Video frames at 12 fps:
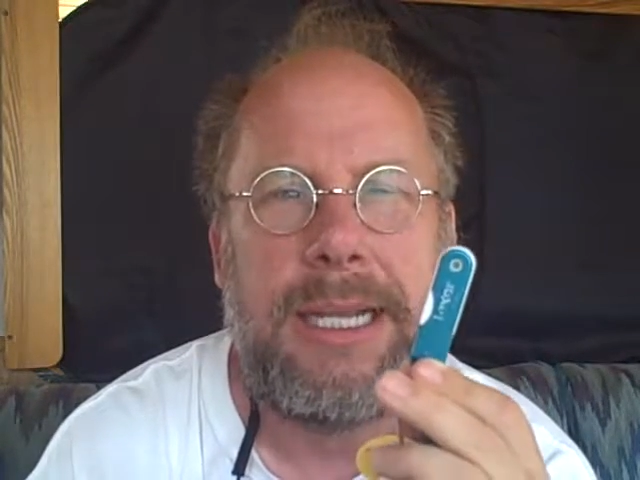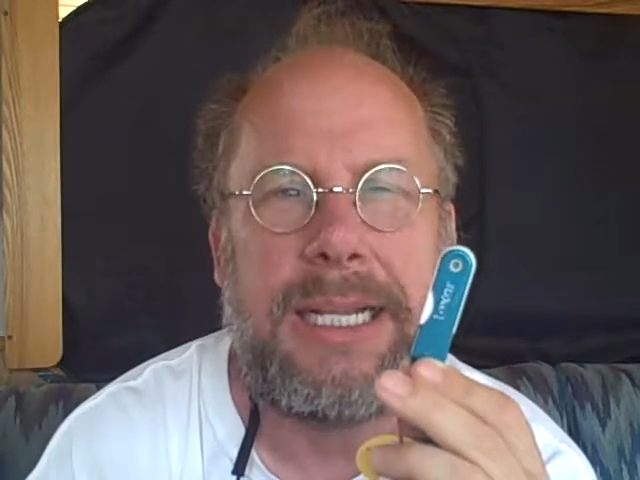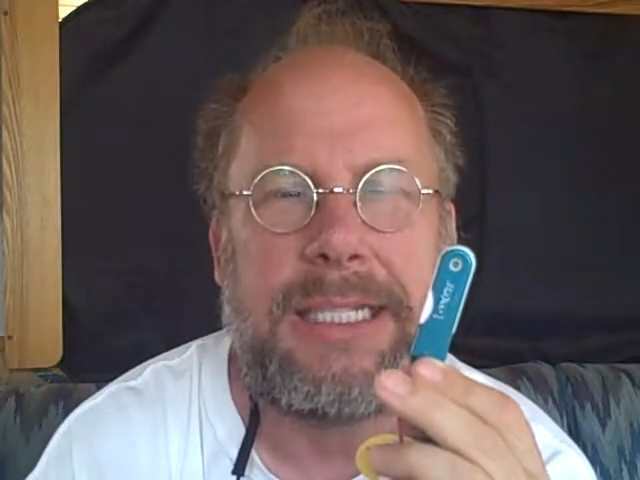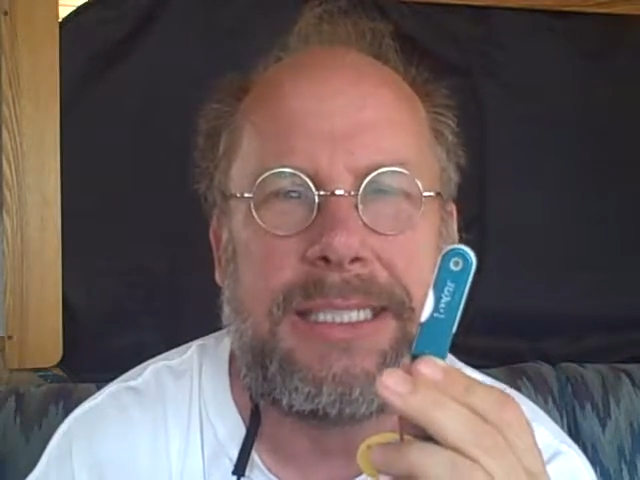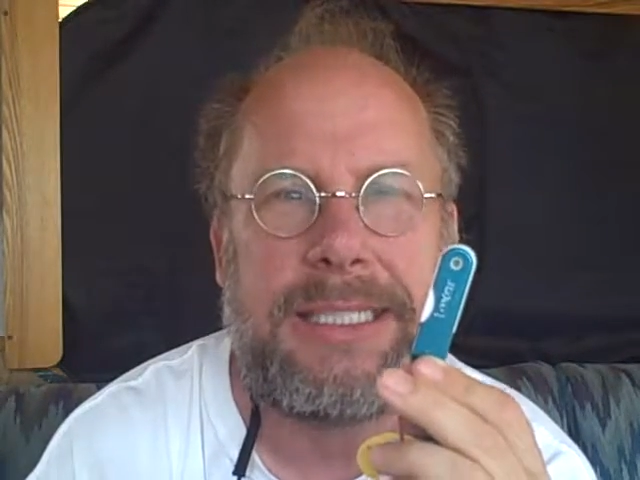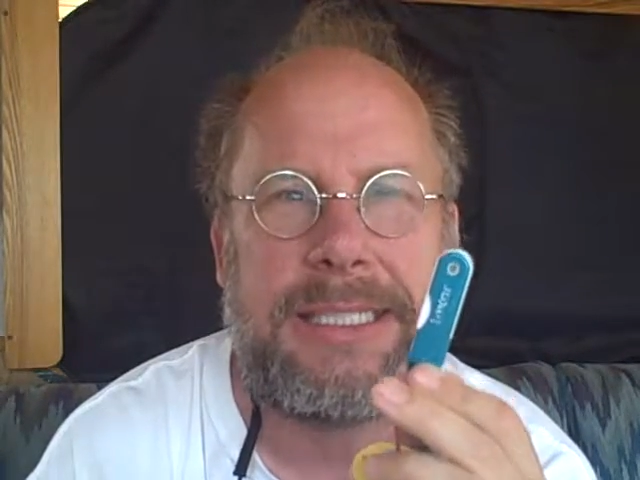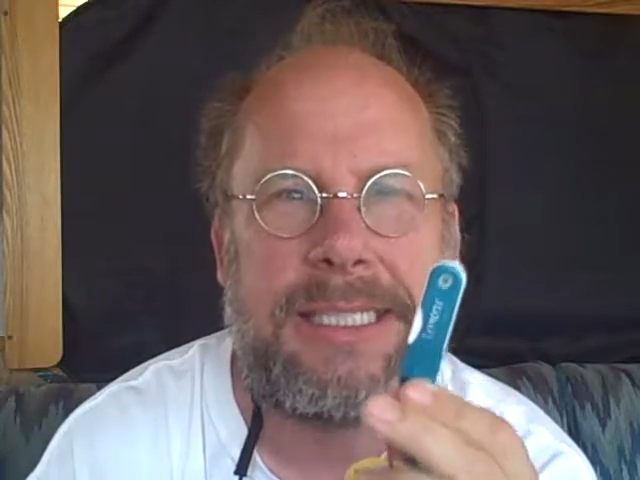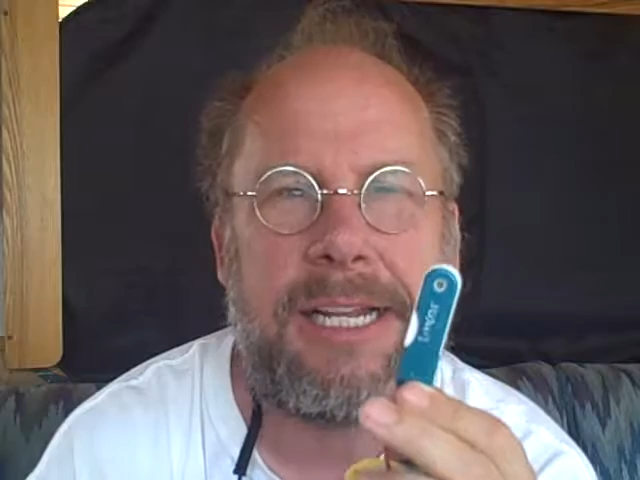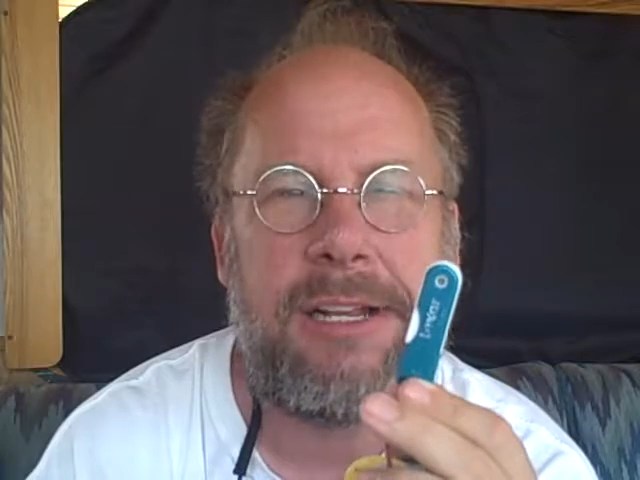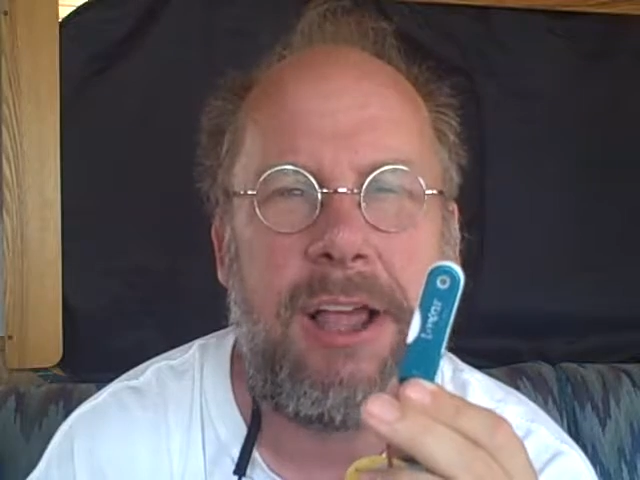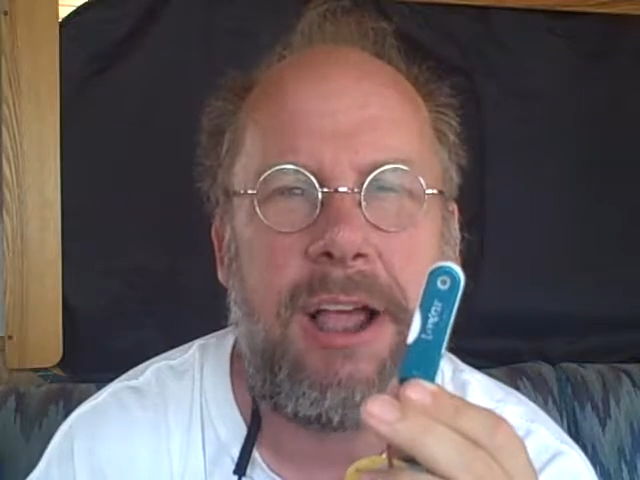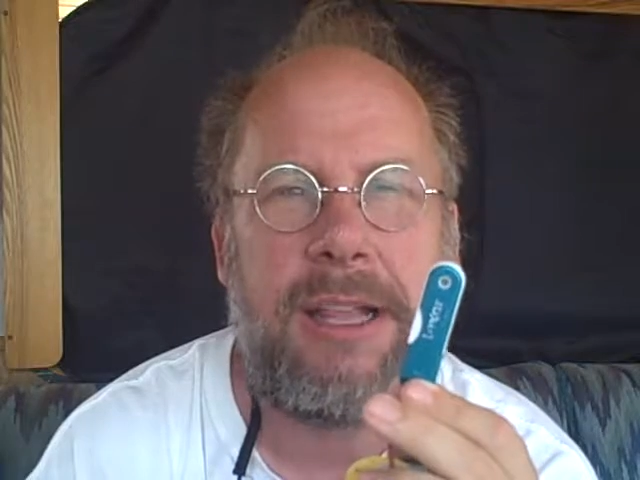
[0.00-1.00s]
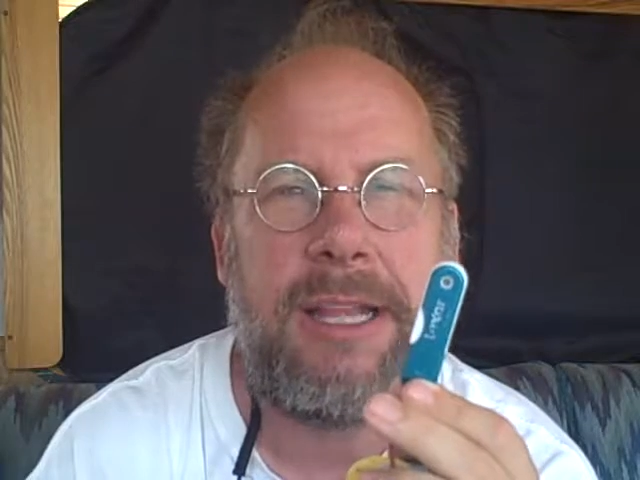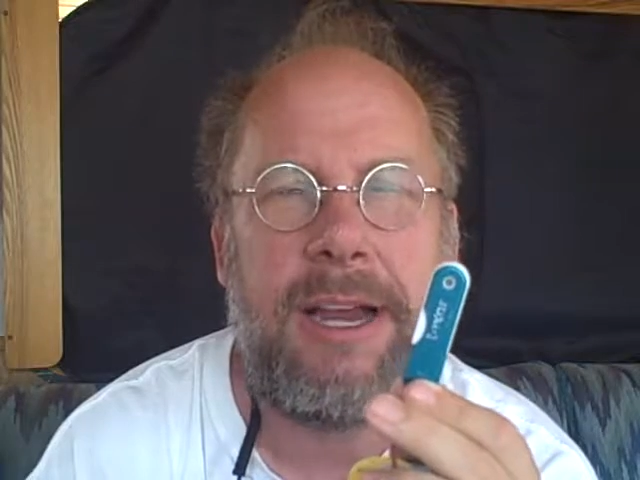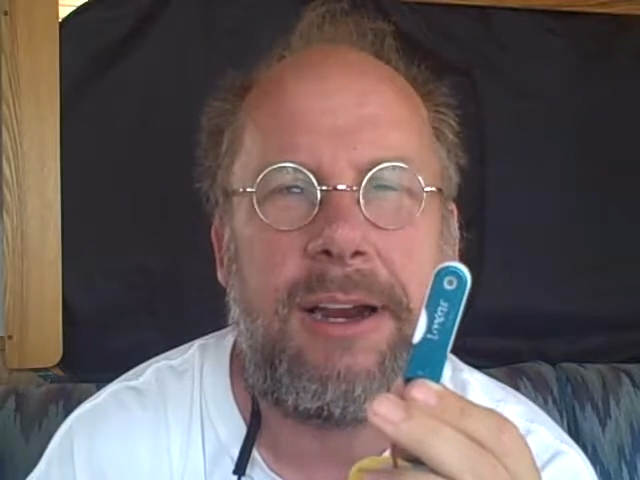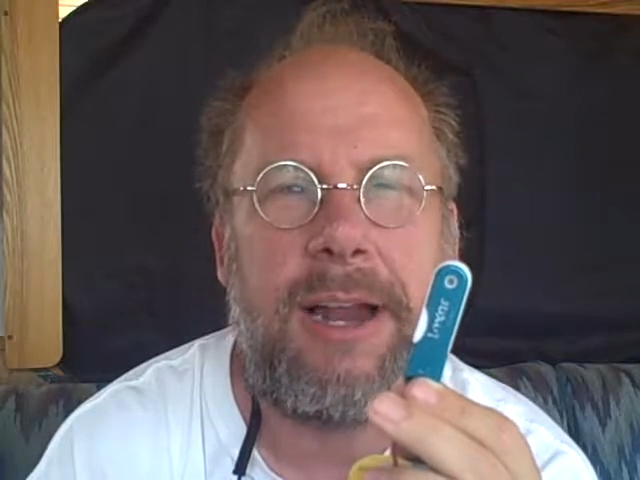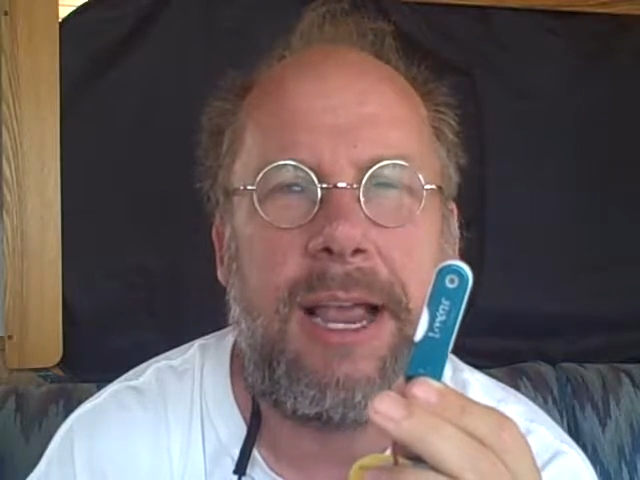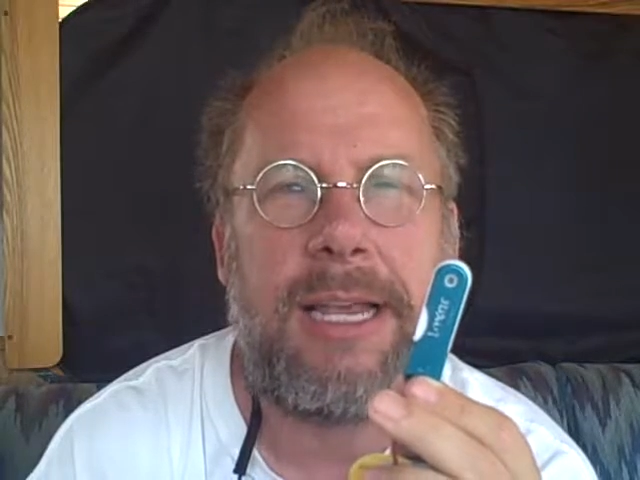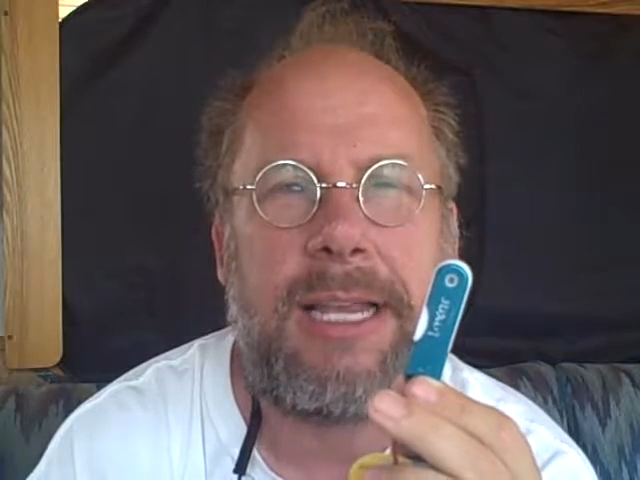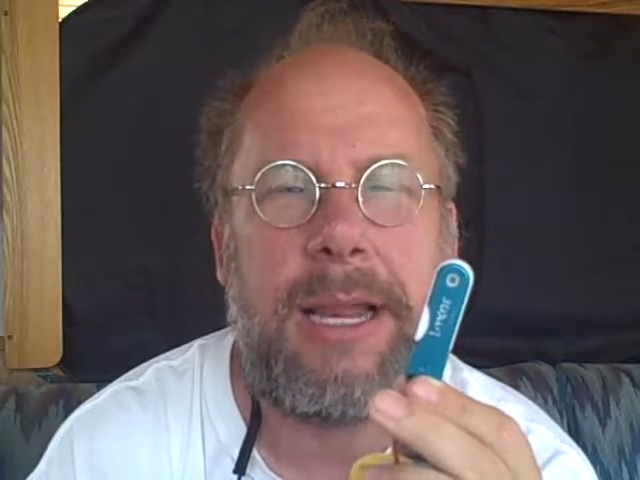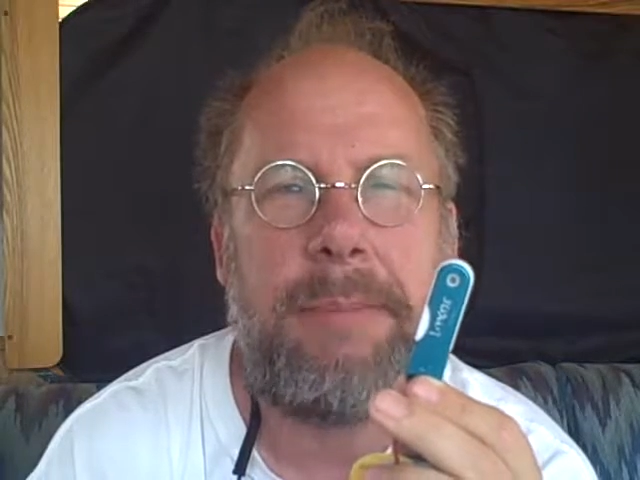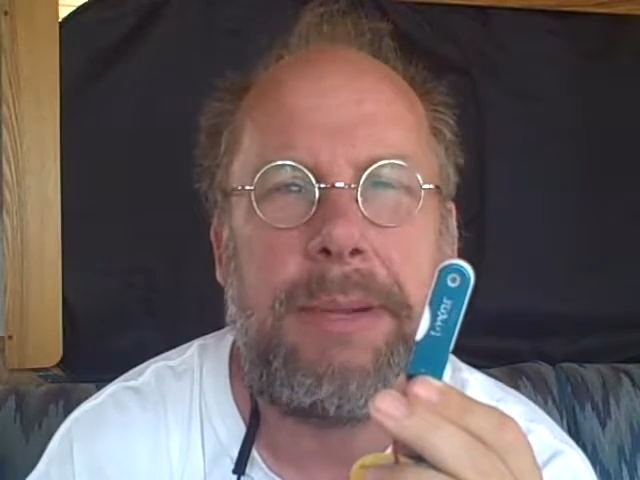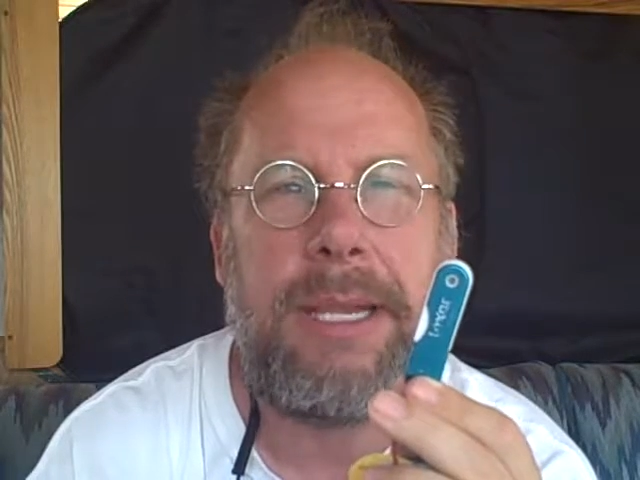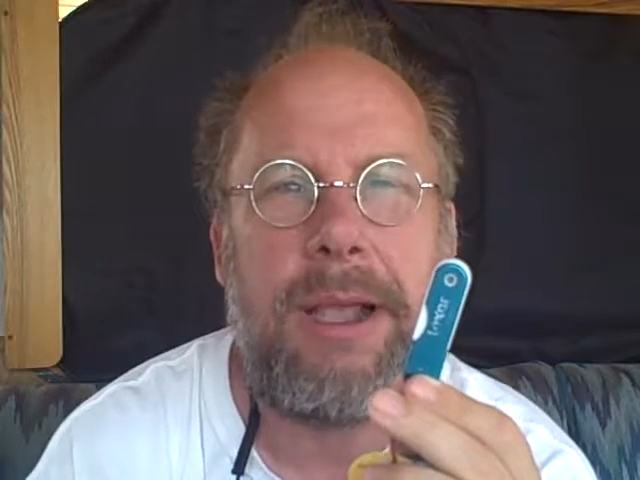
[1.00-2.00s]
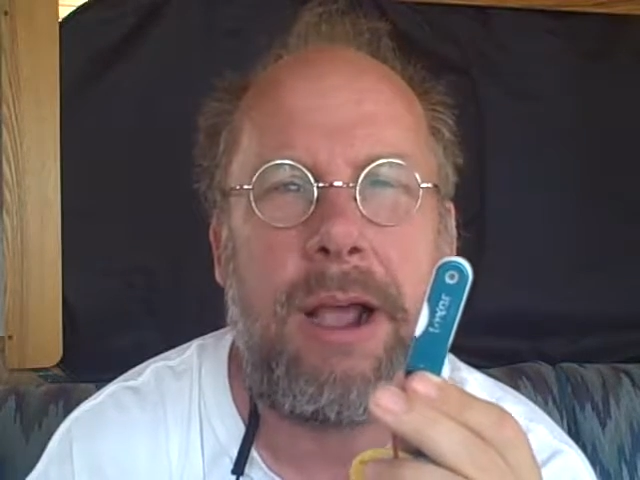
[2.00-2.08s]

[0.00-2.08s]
It's still on there and can be